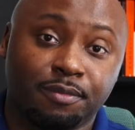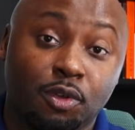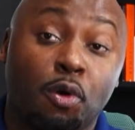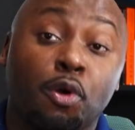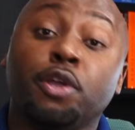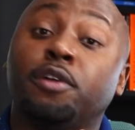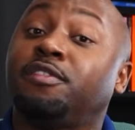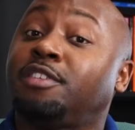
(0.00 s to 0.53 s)

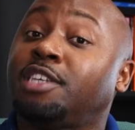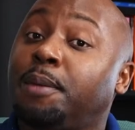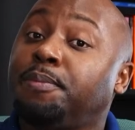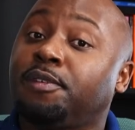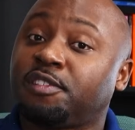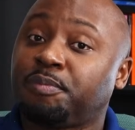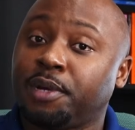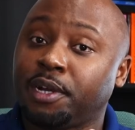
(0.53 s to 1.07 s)
Or your subs
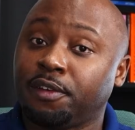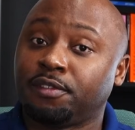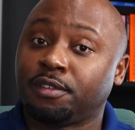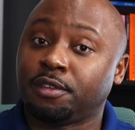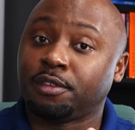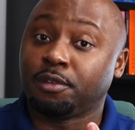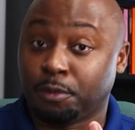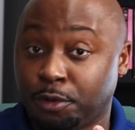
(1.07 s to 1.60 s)
experience.
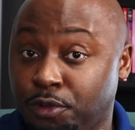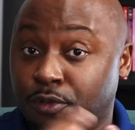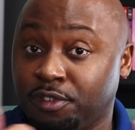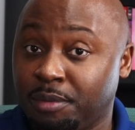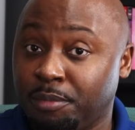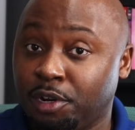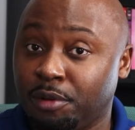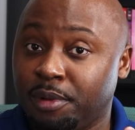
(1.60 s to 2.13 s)
We're using
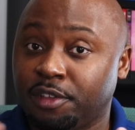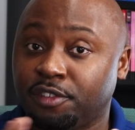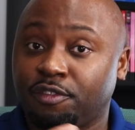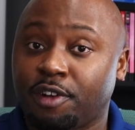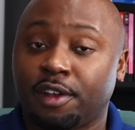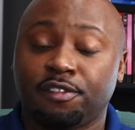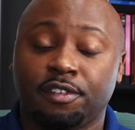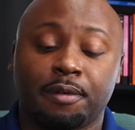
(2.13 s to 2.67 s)
the middleman
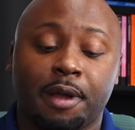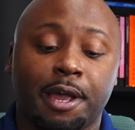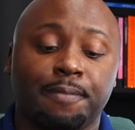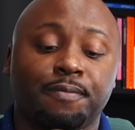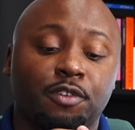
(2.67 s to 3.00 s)
strategy, right?